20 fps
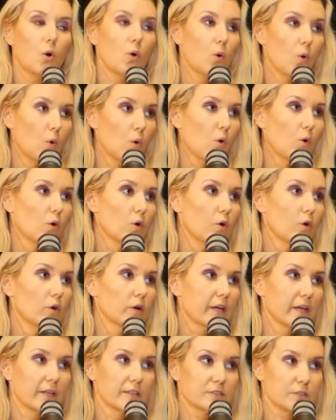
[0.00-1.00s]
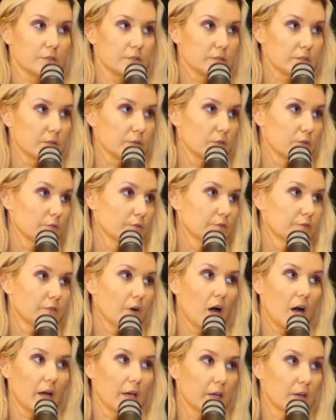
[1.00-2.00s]
or getting sort of
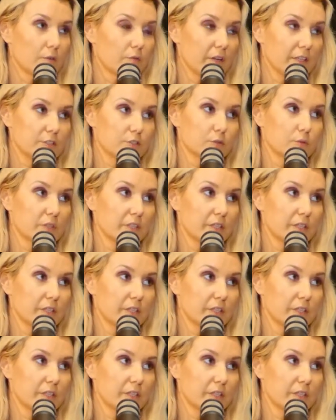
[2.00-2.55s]
higher rental